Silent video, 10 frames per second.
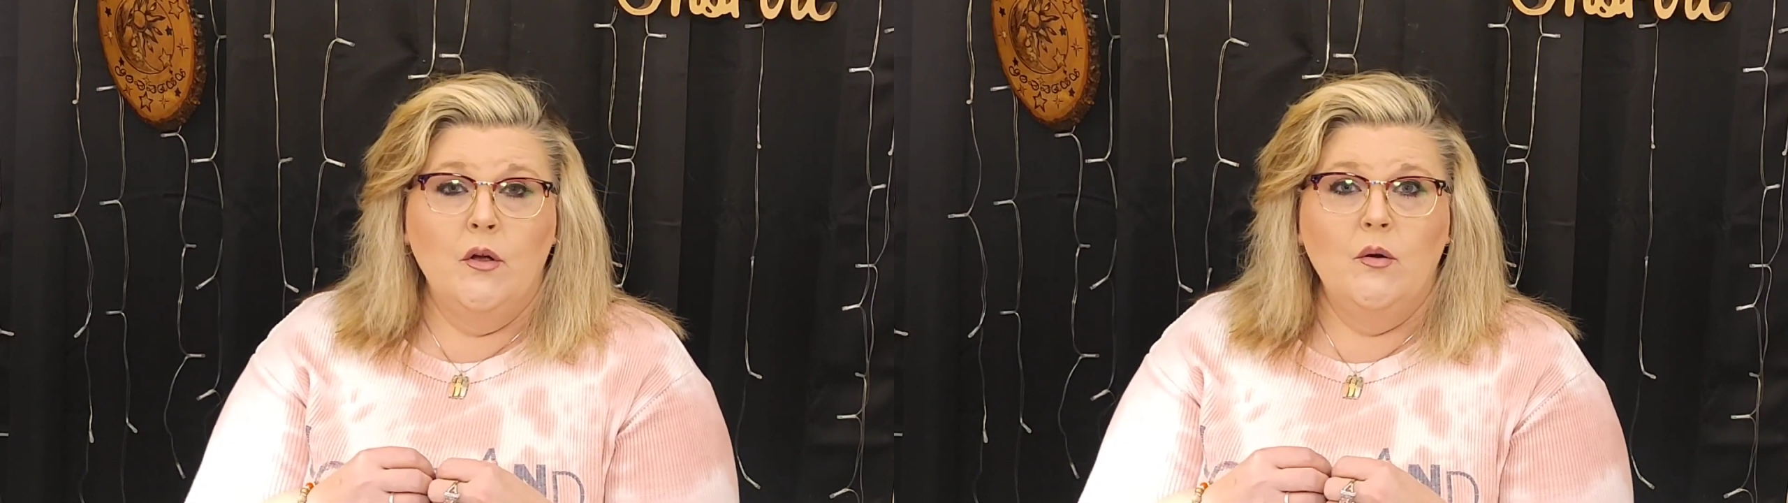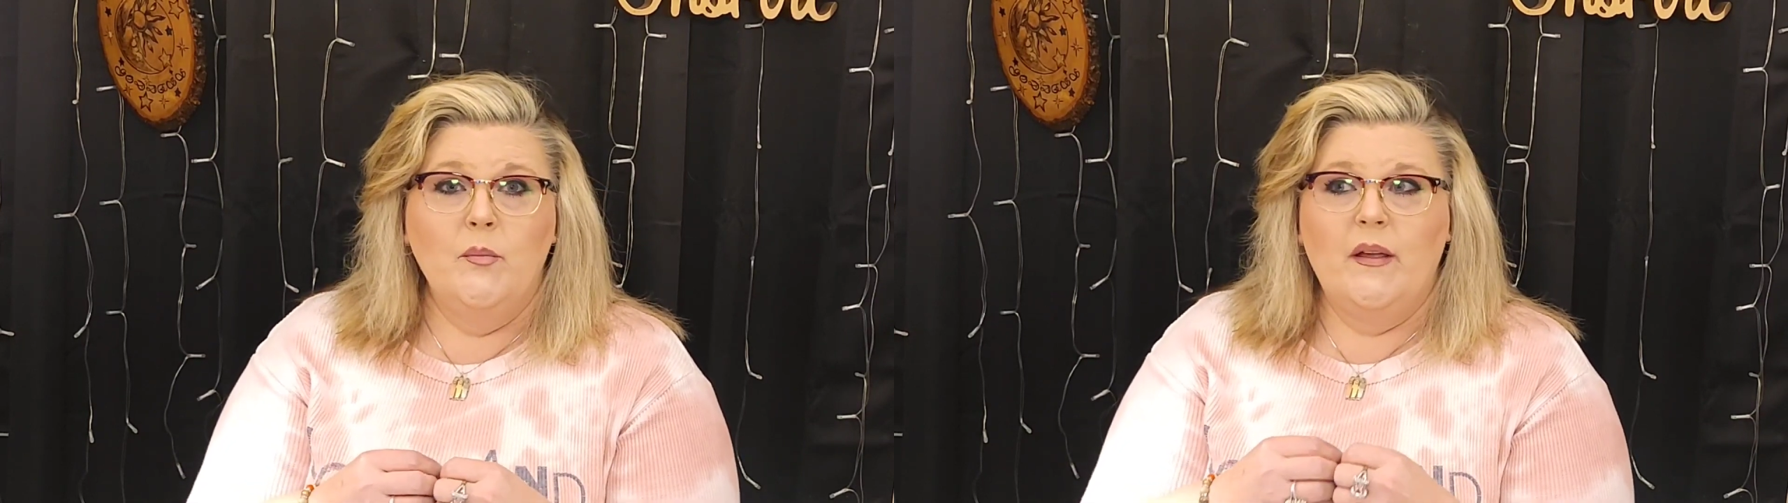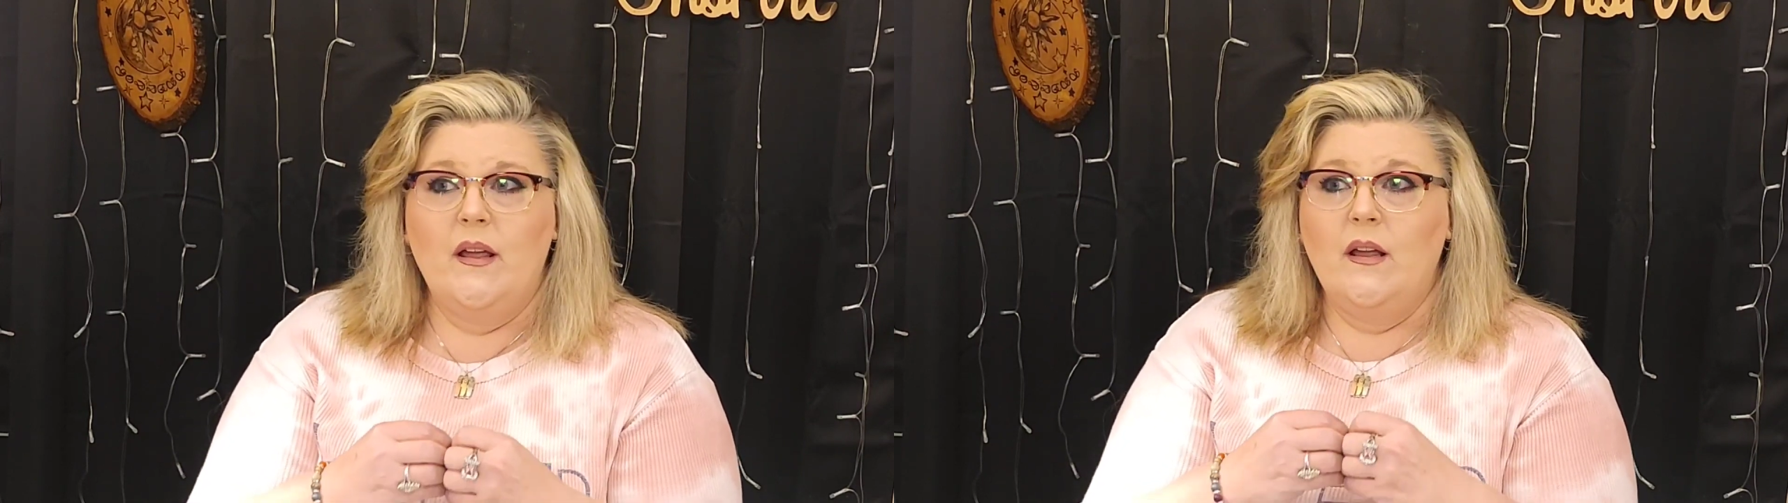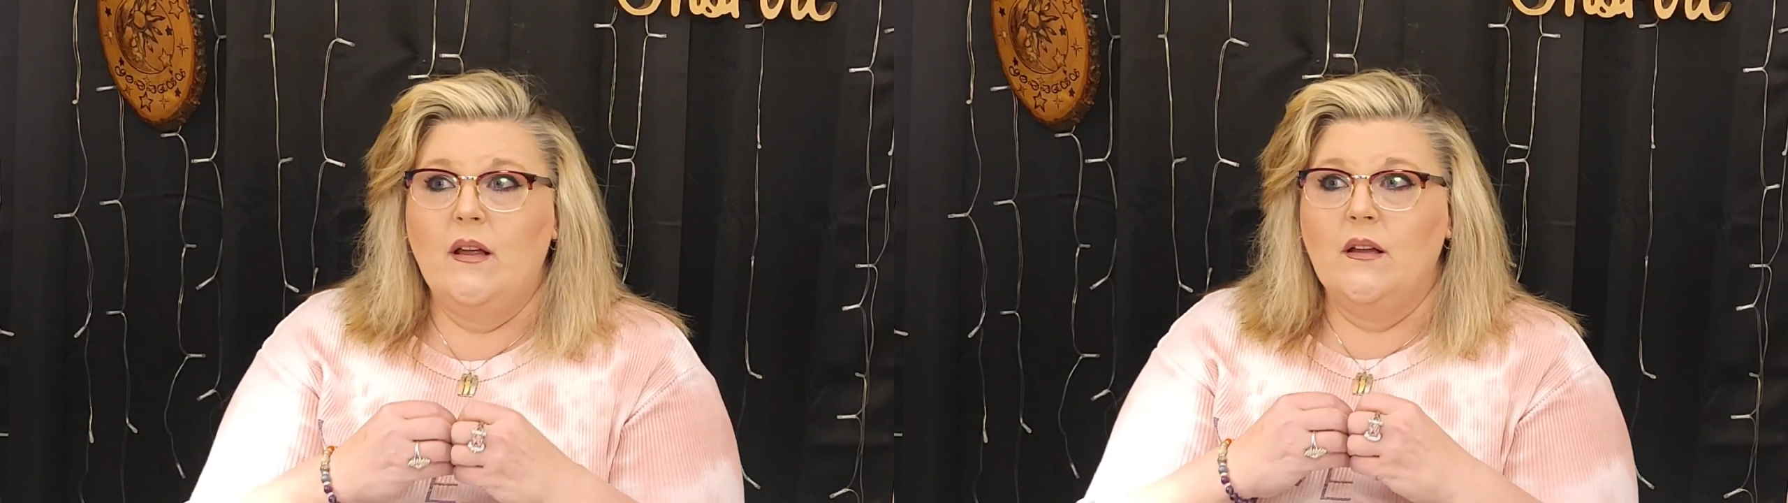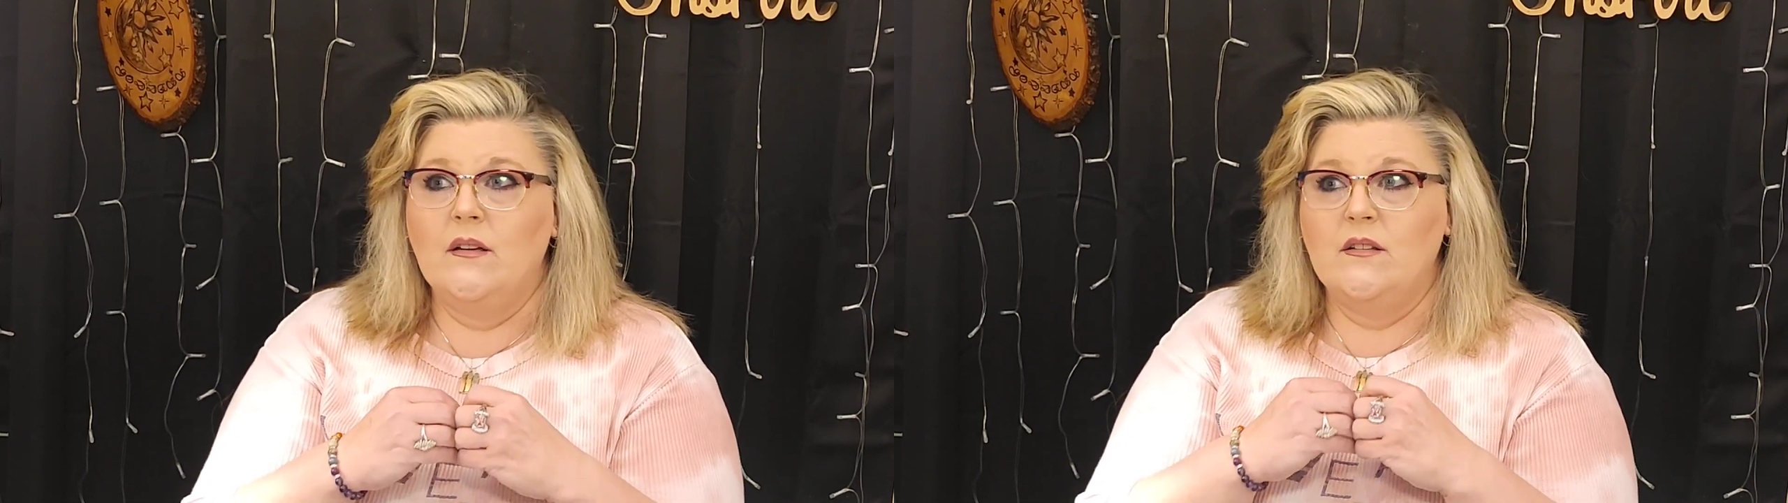would be
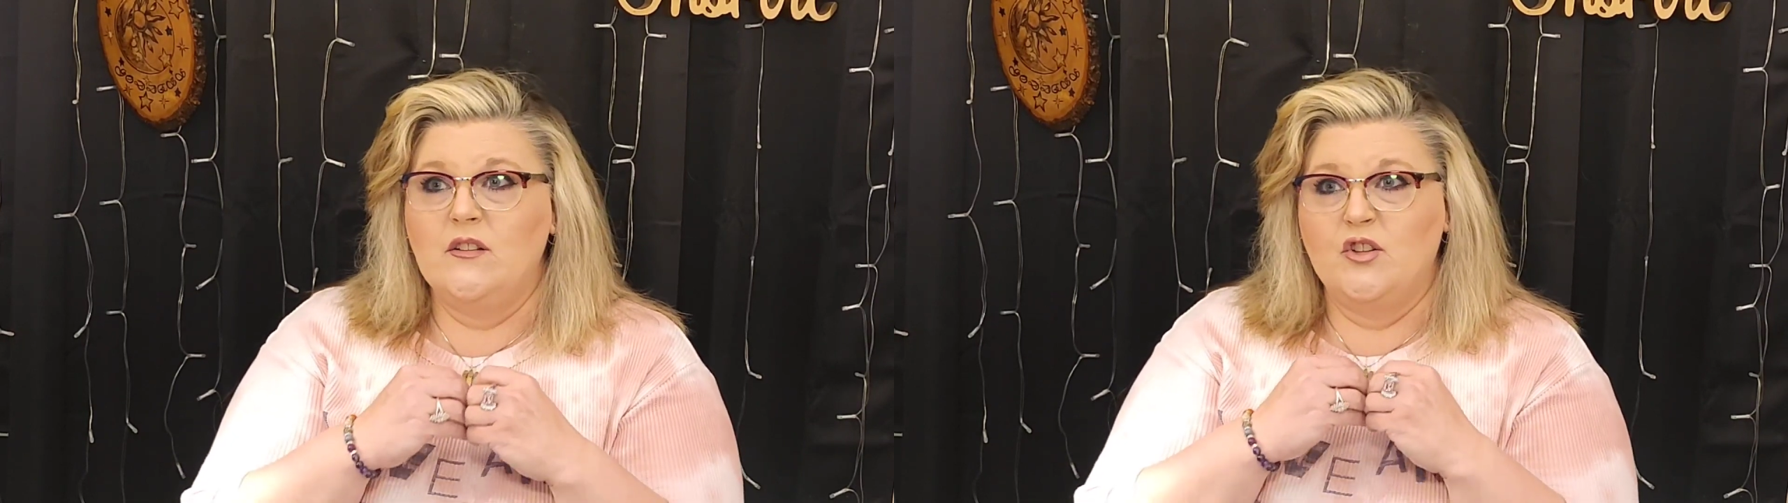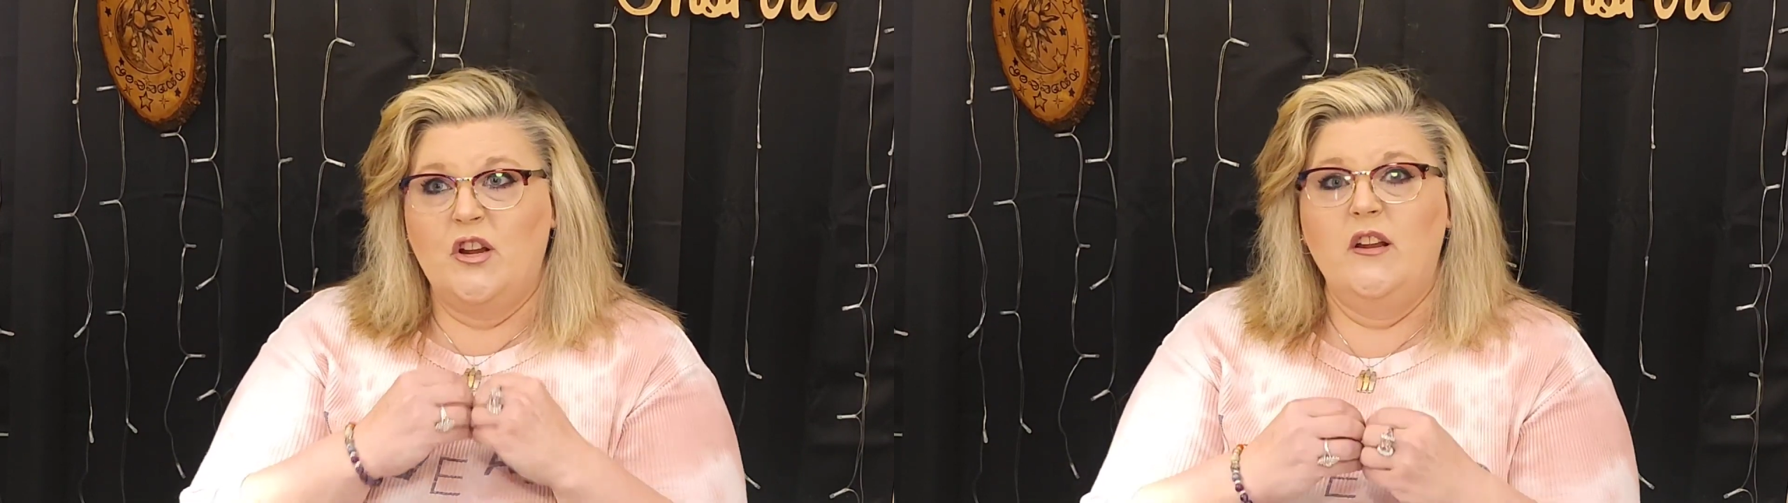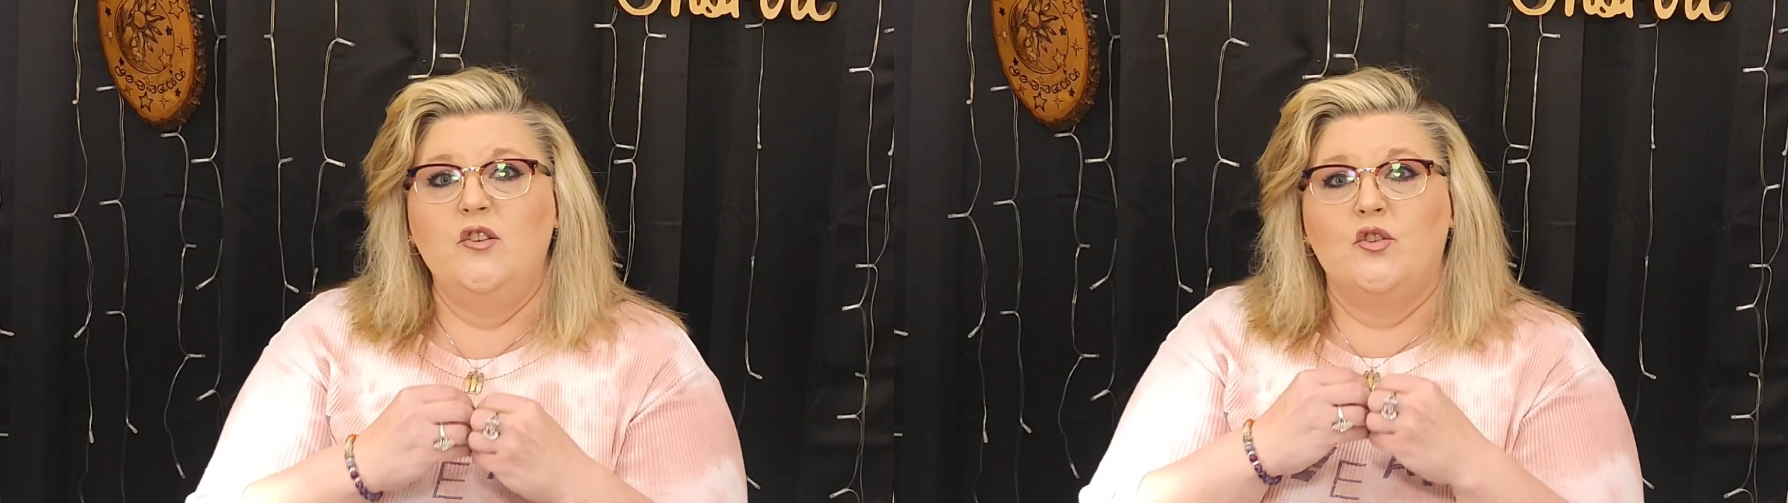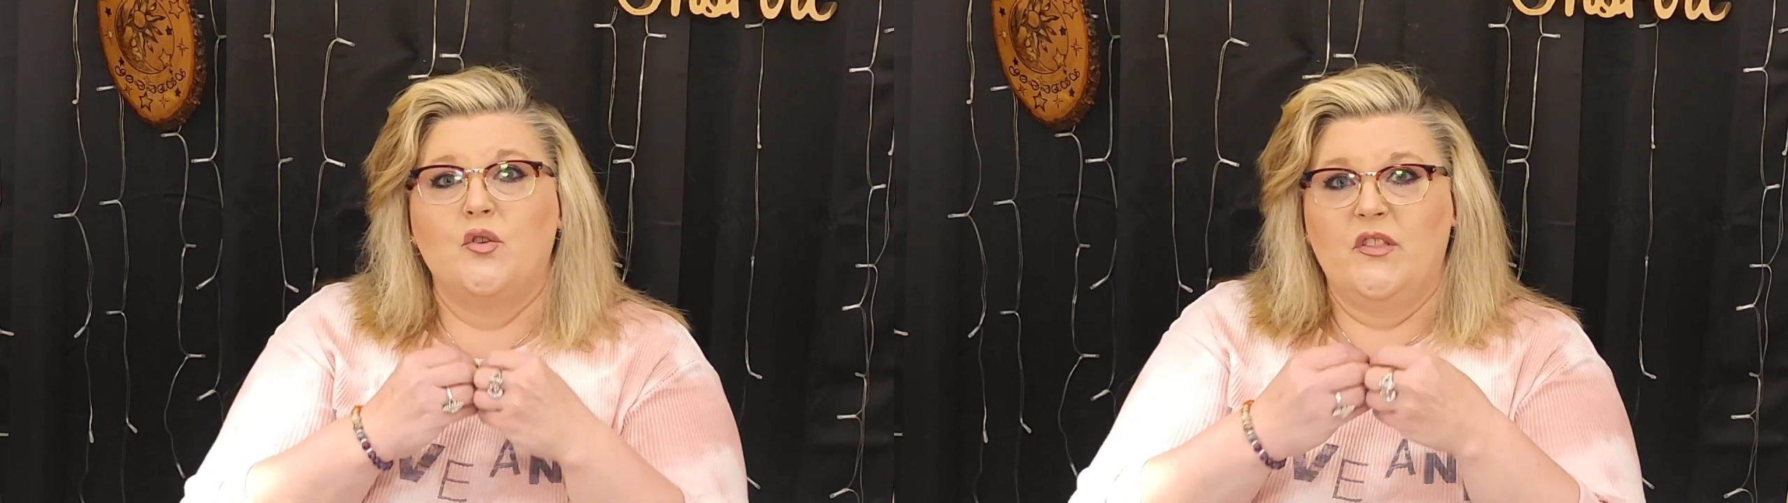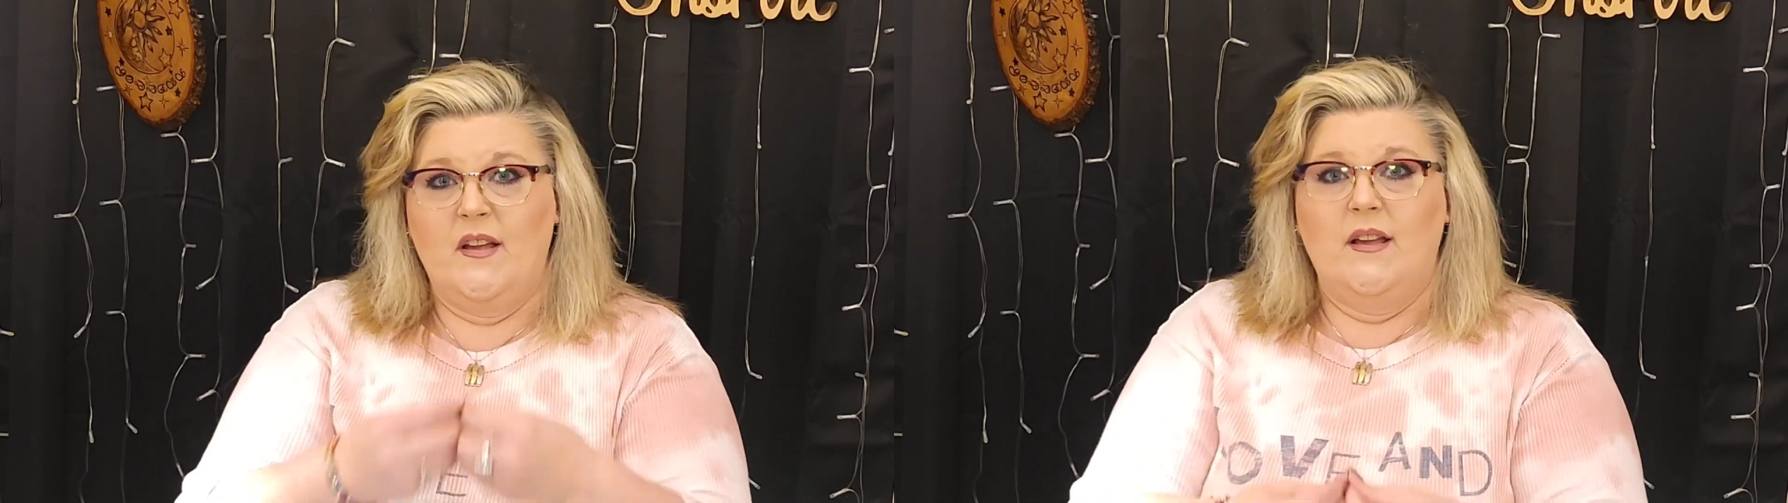to change your
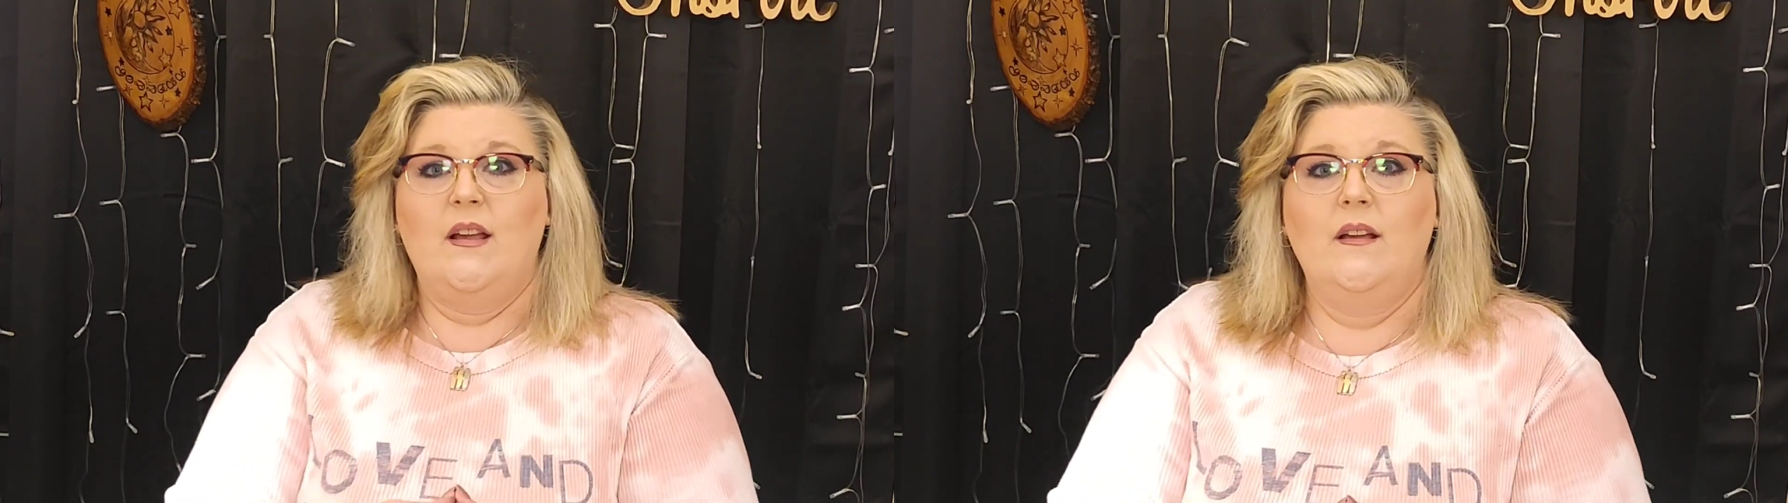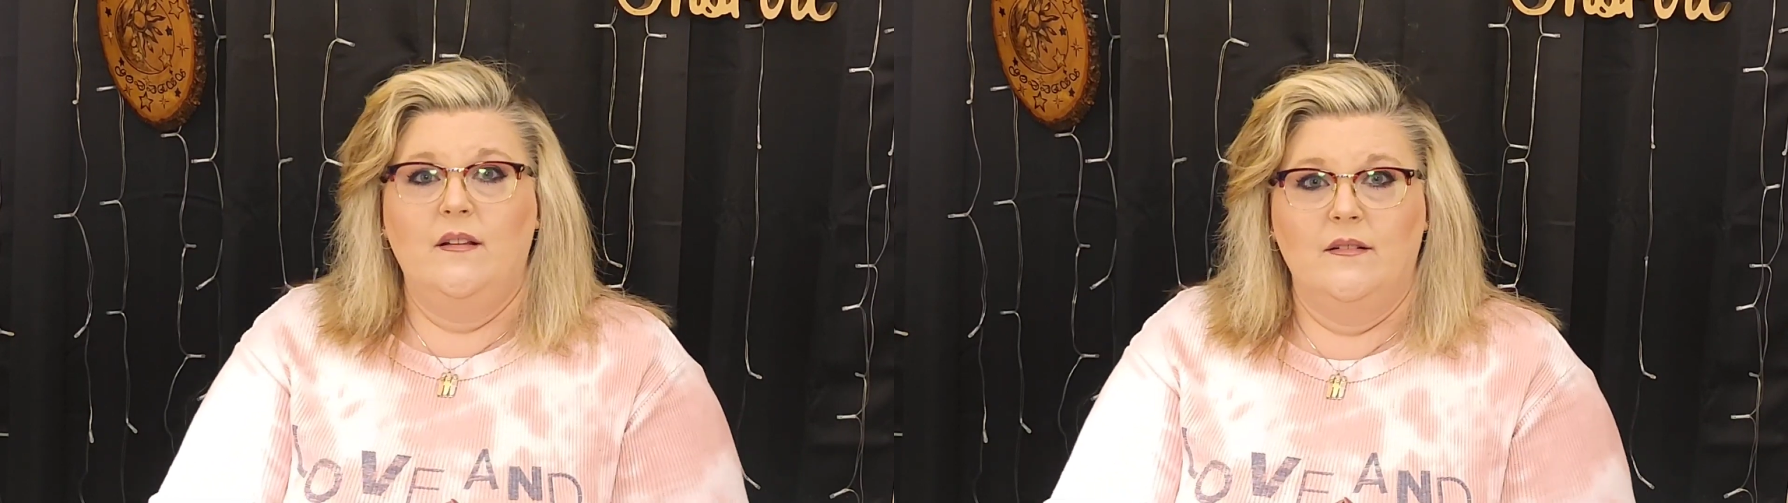thinking.